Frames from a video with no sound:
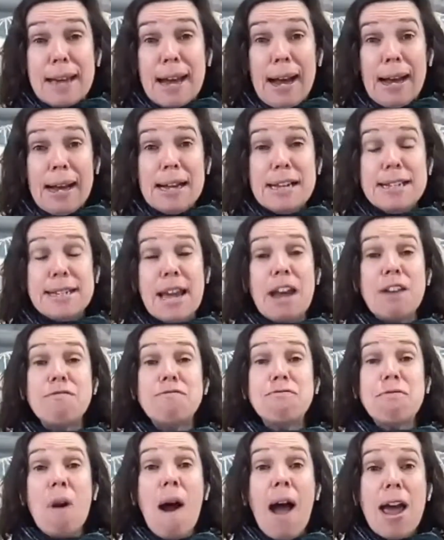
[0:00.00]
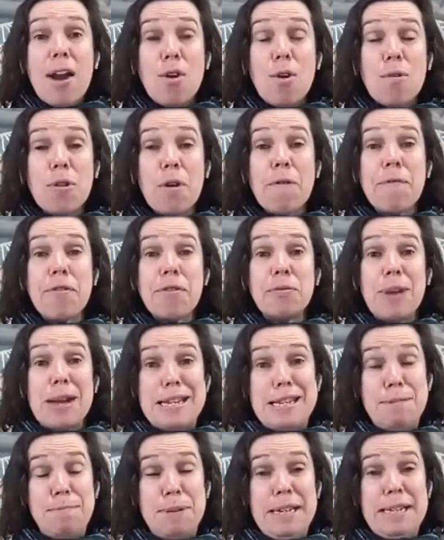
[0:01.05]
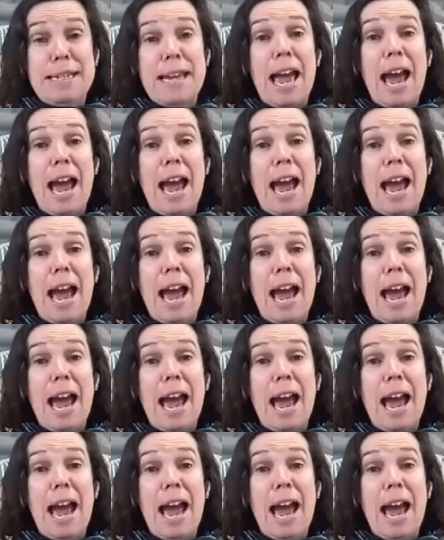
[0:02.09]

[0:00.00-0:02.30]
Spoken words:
cards and write all of the recipes